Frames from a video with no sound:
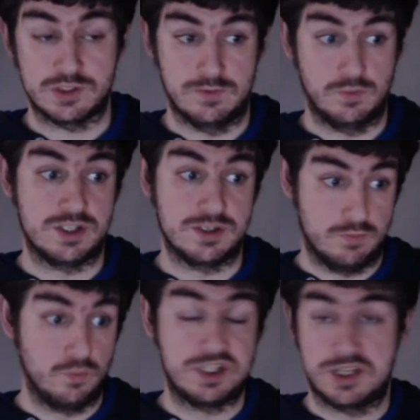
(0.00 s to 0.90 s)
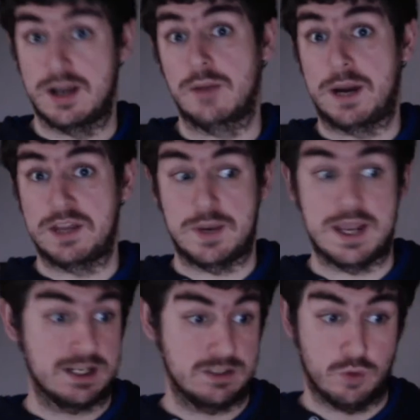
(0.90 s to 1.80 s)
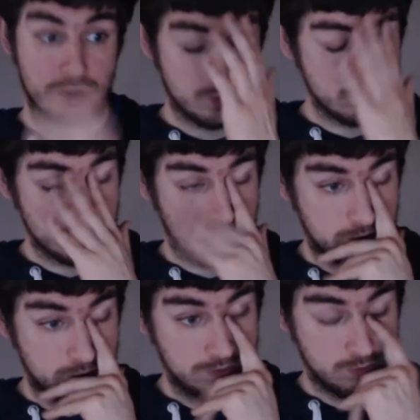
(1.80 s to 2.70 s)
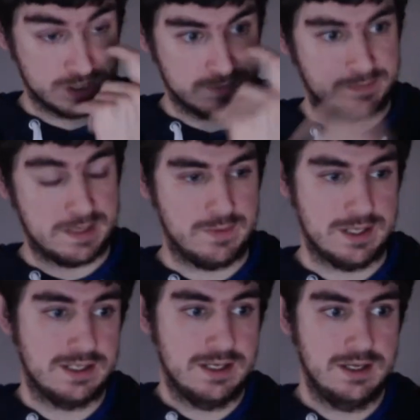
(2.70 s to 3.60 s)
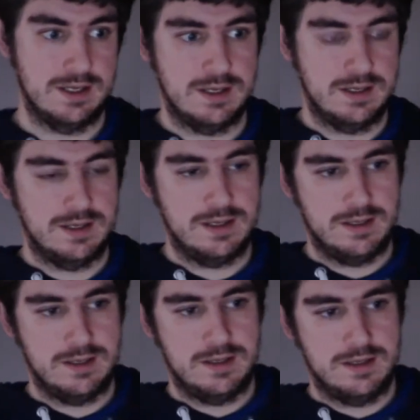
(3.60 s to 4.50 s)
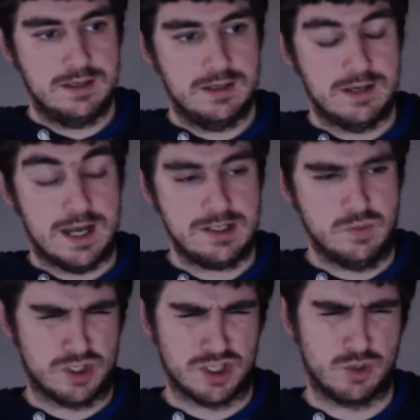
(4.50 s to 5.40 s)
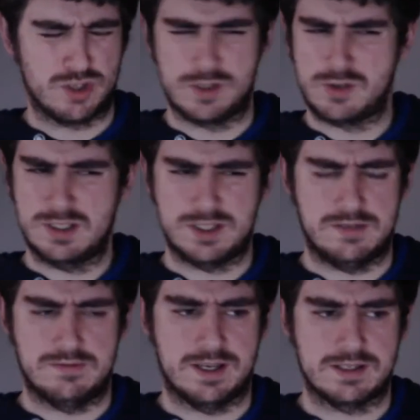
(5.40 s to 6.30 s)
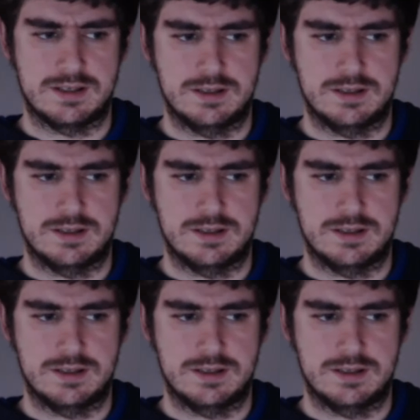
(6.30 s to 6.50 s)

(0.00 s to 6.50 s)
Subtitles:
Which, by the way, I actually watched Toy Story 3 over the Christmas period. I actually watched the Toy Story trilogy, in fact.